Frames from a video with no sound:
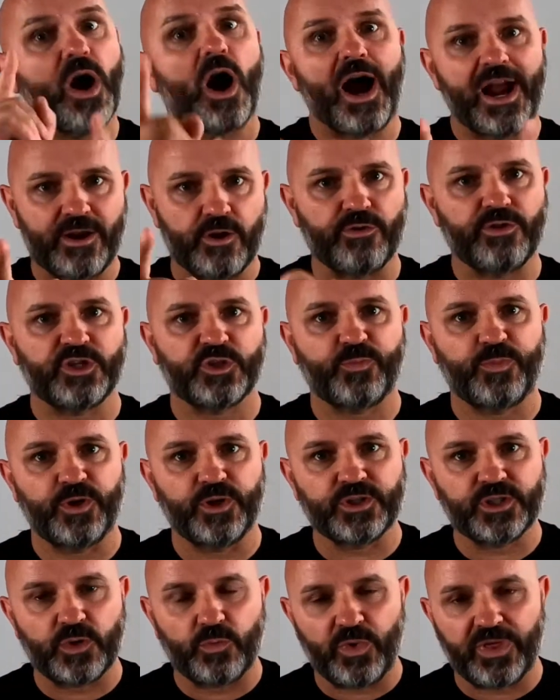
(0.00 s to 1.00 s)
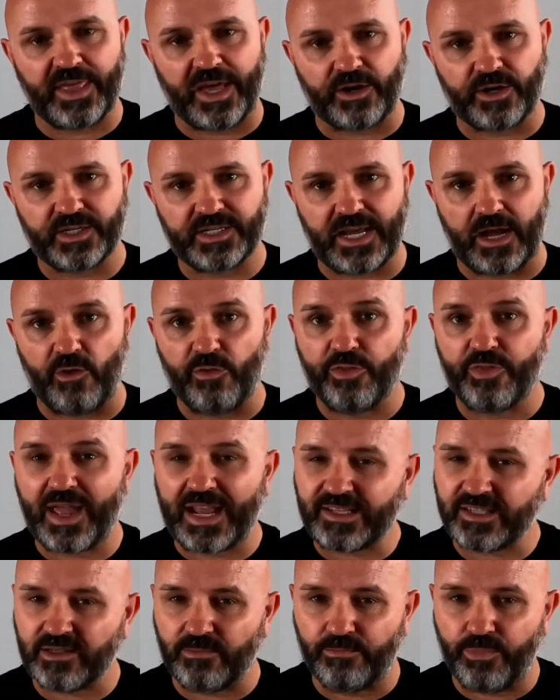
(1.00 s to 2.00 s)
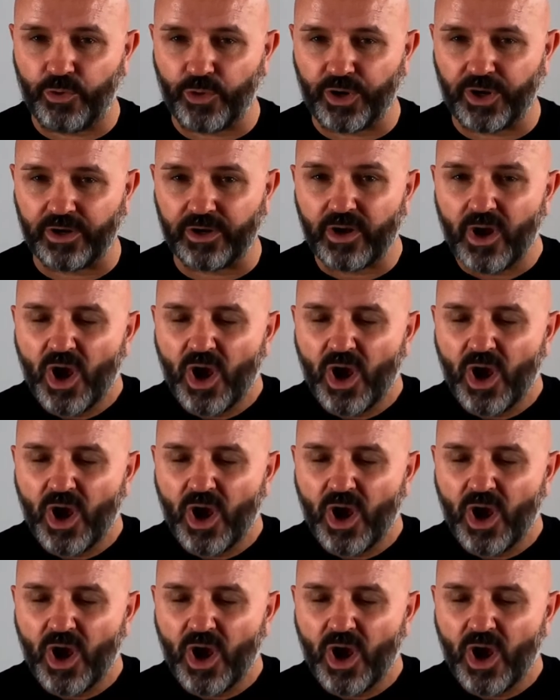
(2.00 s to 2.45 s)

I know this person without a doubt? That's important.